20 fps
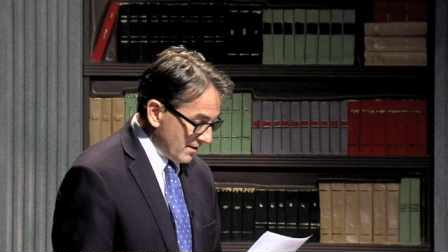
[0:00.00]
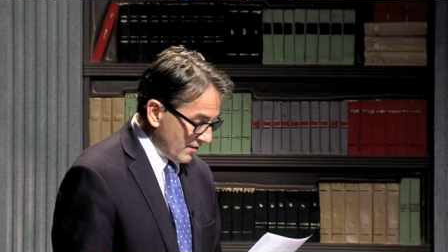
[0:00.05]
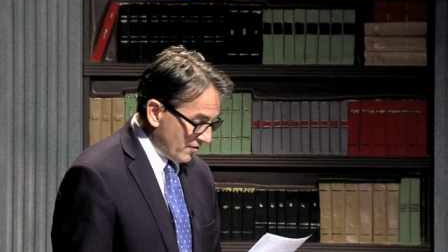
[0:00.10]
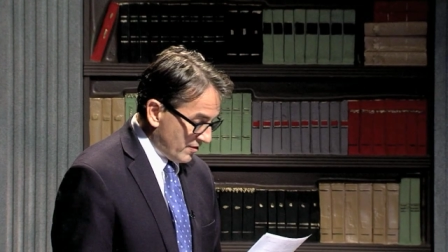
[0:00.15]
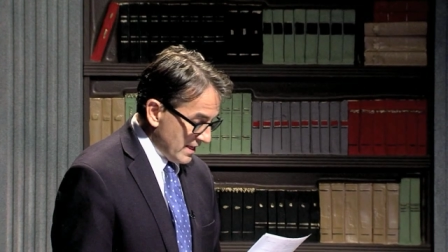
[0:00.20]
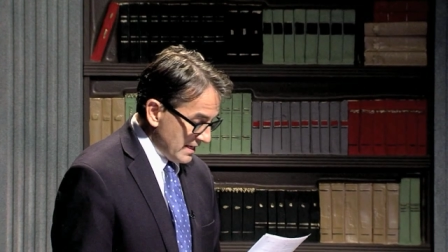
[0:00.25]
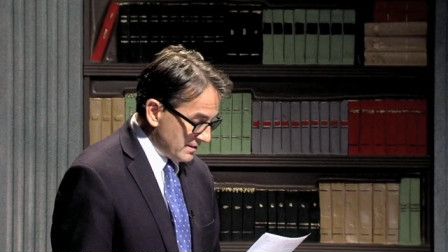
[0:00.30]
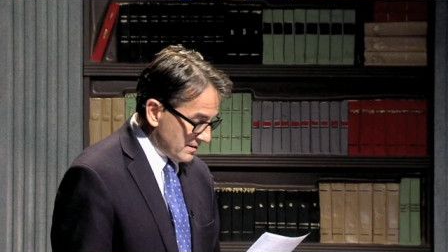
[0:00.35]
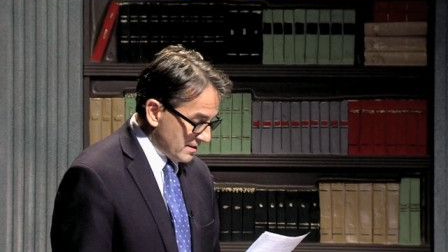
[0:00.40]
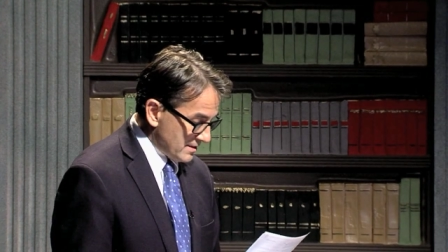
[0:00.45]

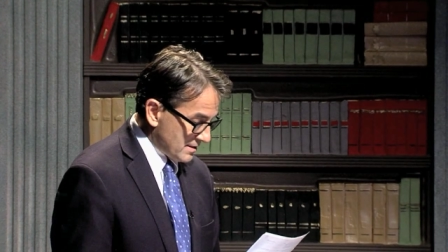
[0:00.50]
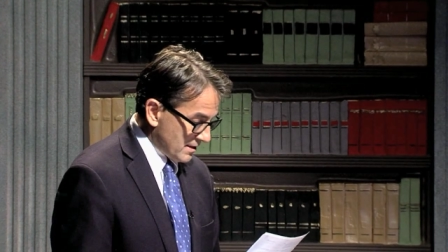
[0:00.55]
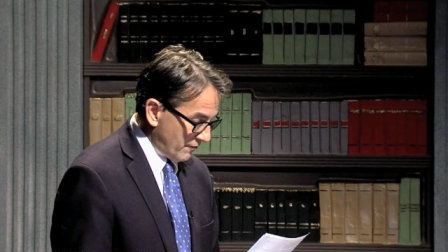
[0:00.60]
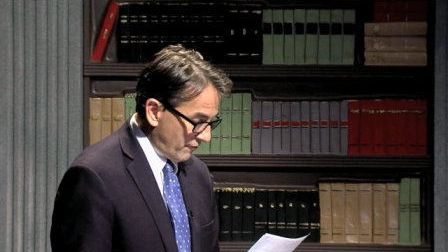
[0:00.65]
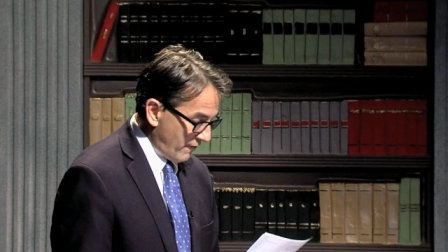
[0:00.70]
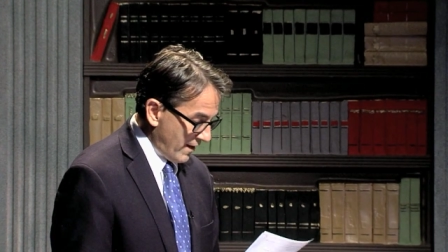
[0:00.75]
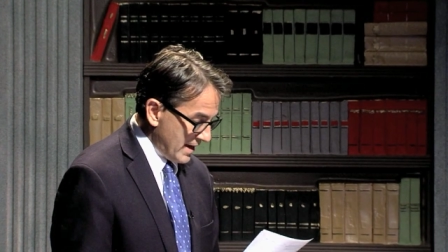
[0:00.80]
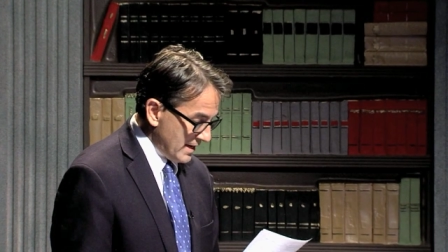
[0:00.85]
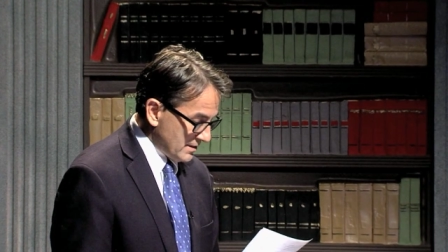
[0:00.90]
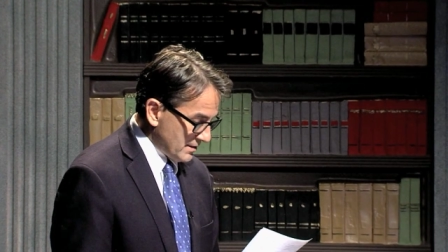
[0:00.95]
This is the
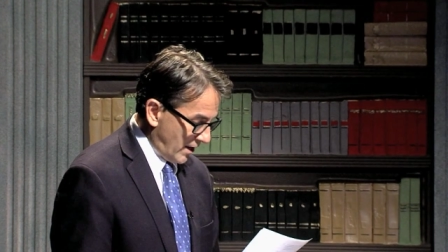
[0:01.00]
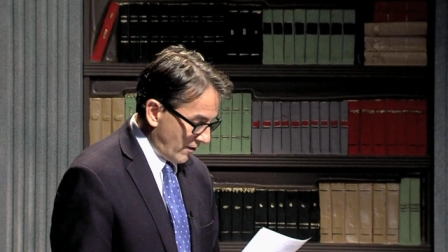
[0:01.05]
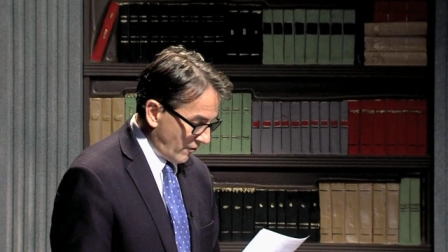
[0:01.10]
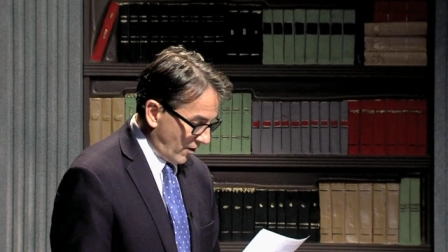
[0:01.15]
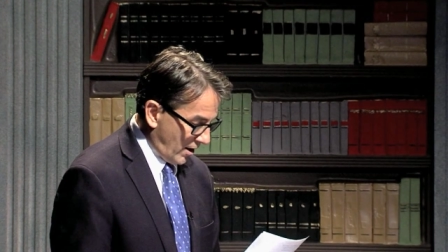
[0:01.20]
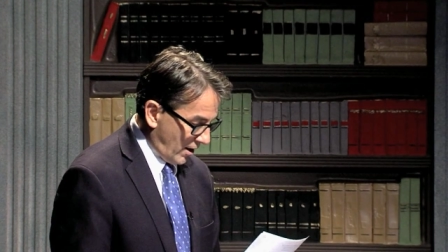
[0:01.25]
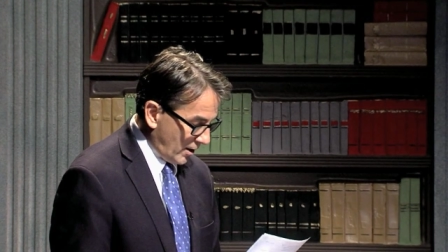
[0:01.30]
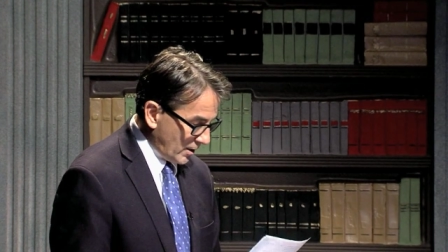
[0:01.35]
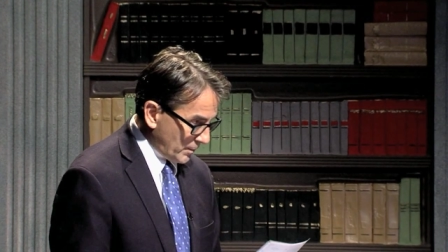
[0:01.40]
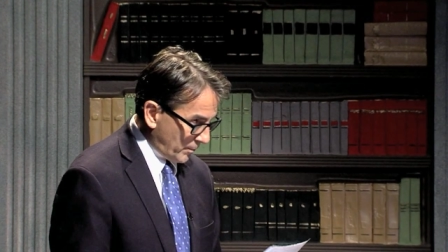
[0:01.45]
face of a
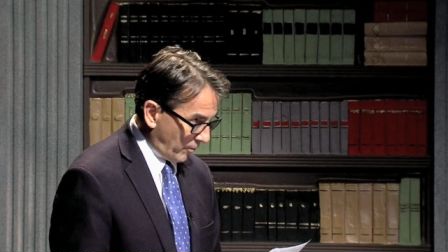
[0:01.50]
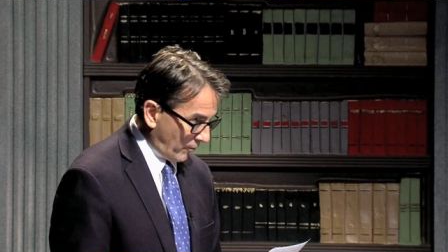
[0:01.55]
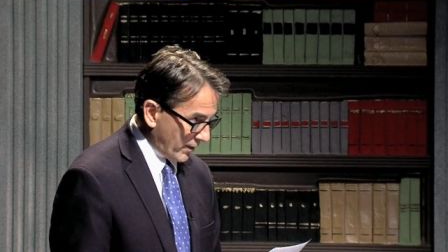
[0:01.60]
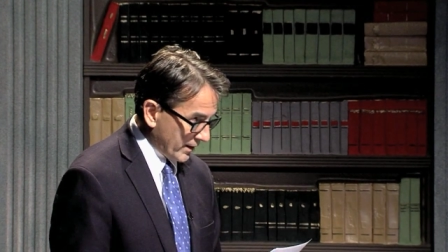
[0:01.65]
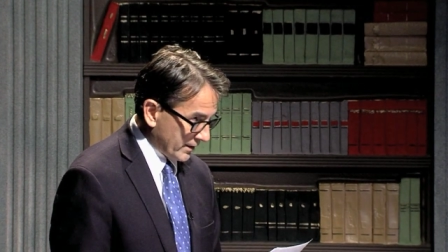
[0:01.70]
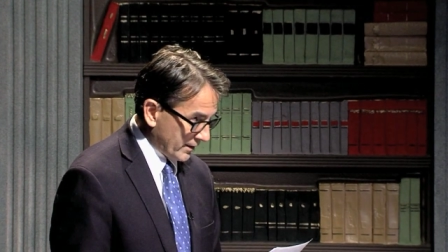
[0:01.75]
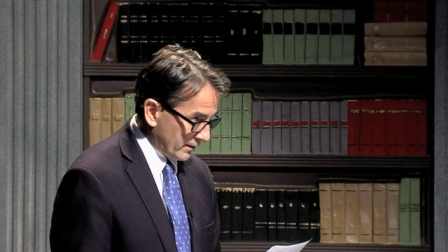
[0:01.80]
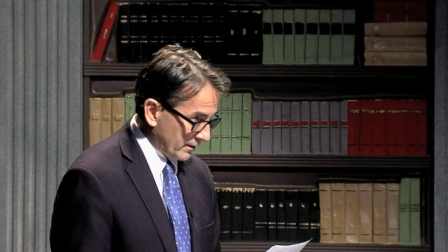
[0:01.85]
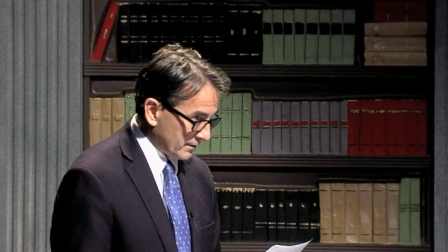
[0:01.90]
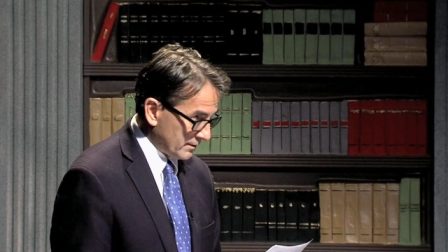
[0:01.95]

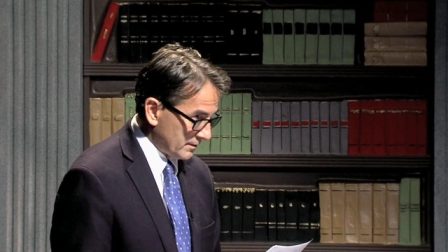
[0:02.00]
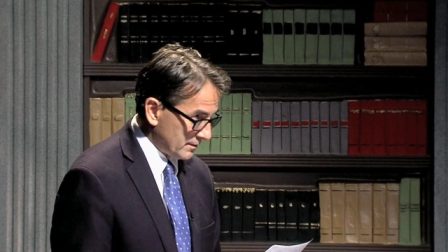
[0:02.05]
heartbreaker.